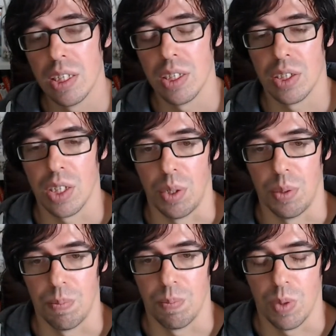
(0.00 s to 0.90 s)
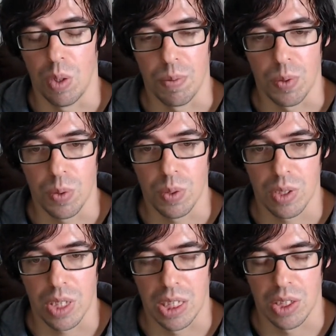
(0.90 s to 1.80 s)
So, of course,
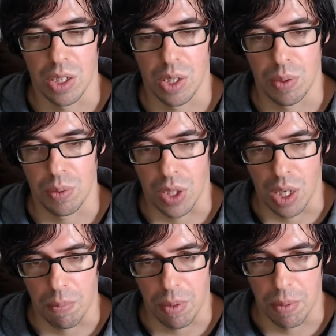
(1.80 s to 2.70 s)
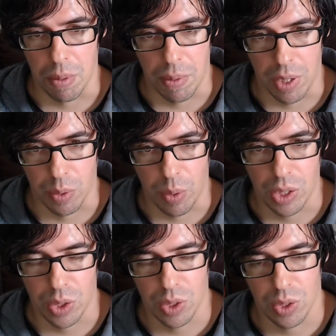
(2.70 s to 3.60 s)
there's no time limit per
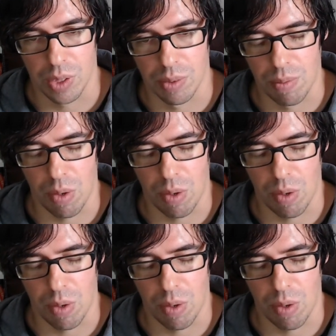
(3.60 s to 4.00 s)
question.